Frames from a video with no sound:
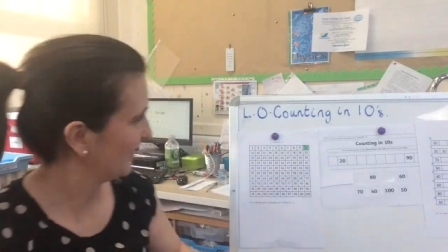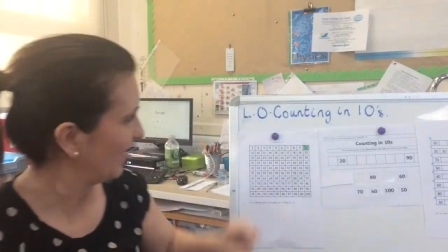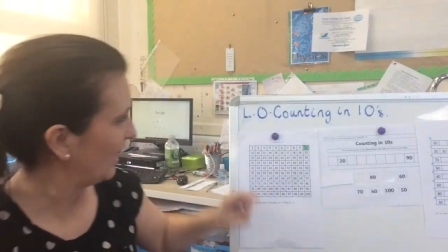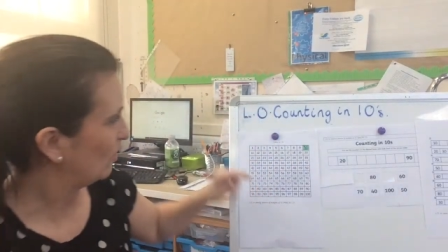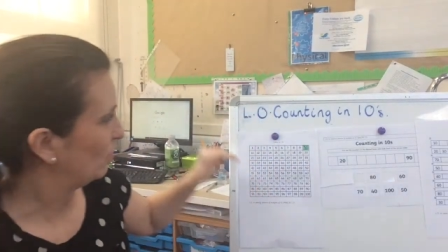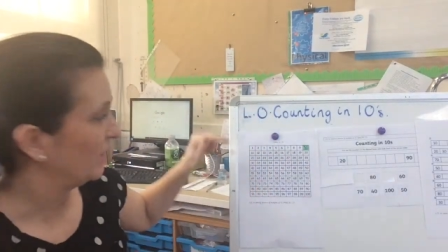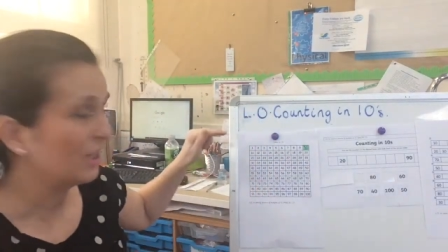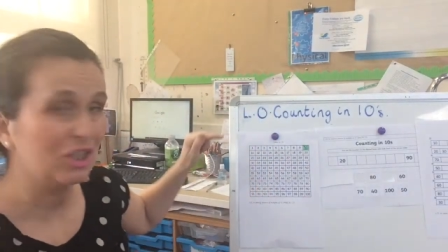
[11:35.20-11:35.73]
and
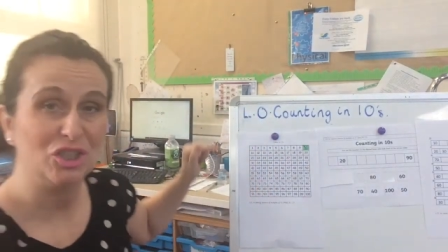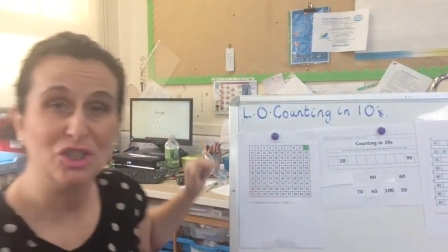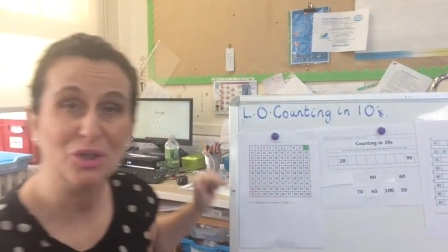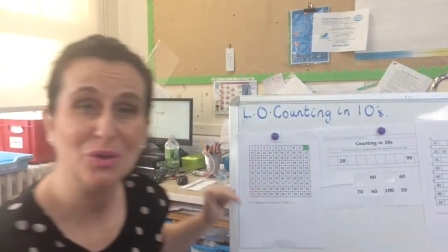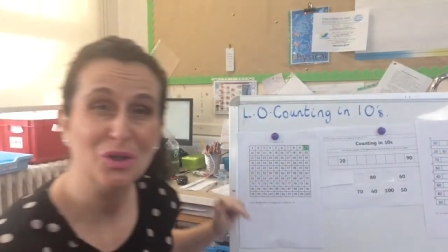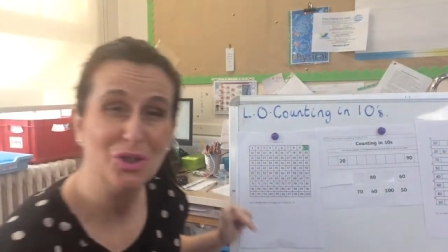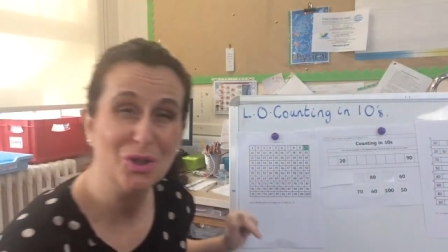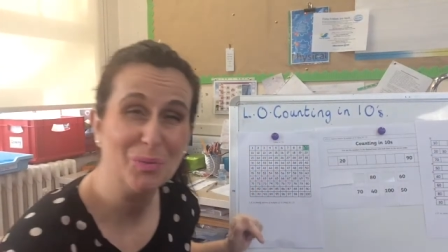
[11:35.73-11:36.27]
we could do
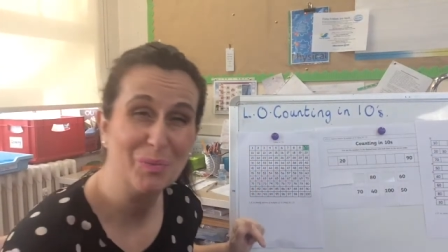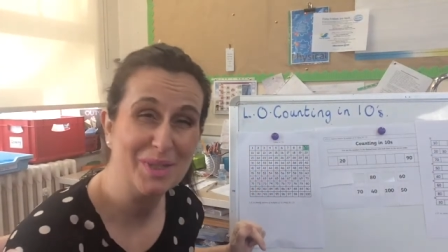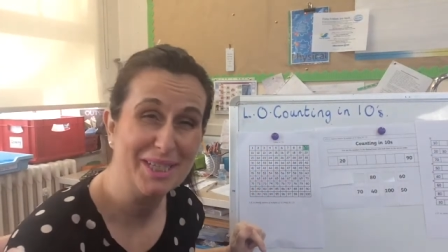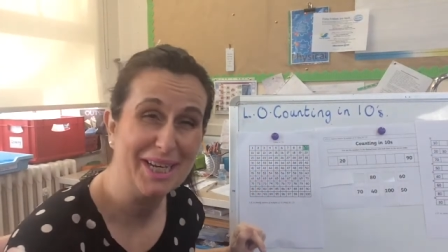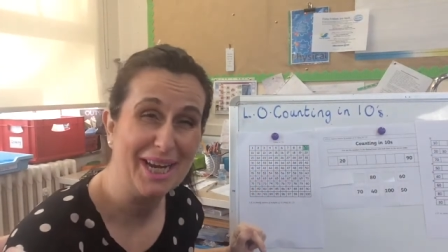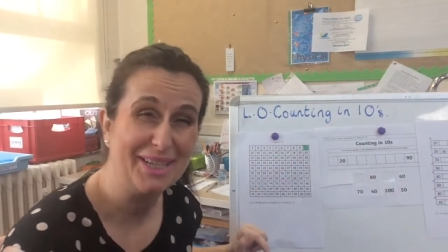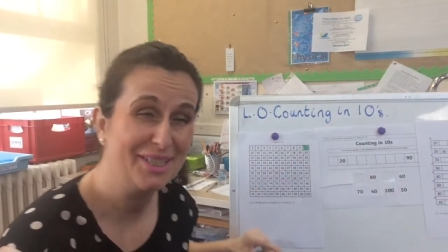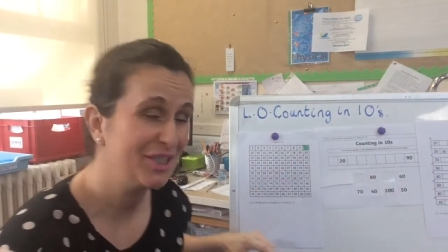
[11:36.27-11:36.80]
the jumps
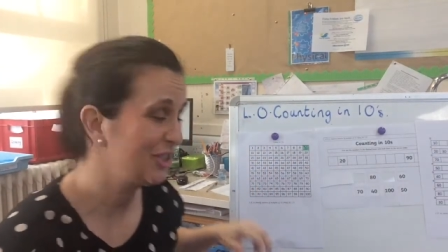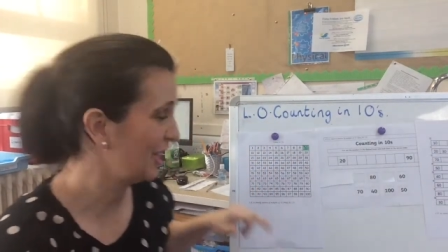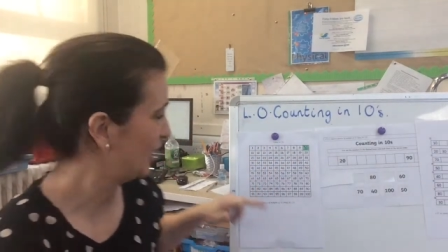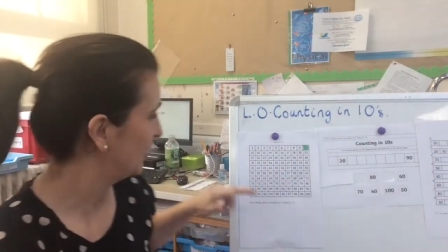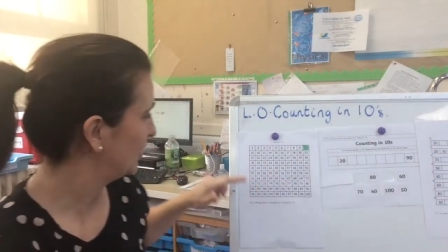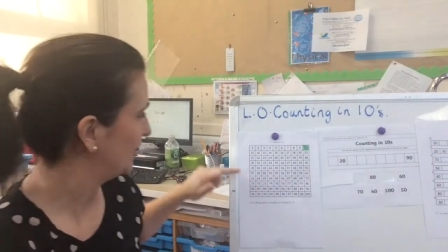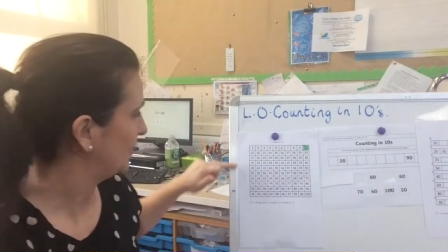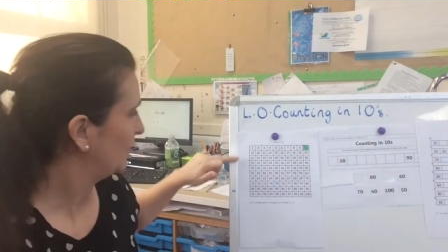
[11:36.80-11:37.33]
again to check,
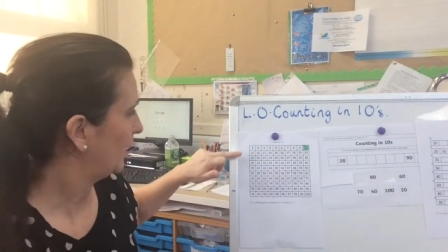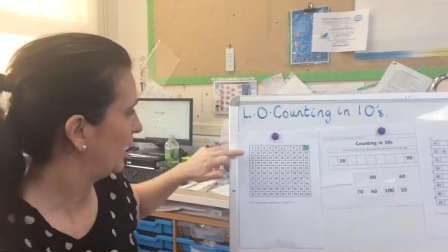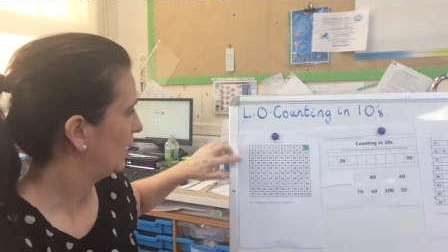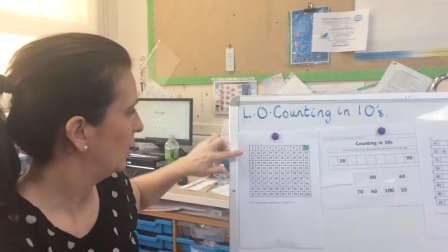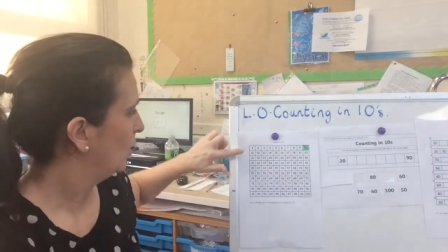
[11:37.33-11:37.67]
couldn't we?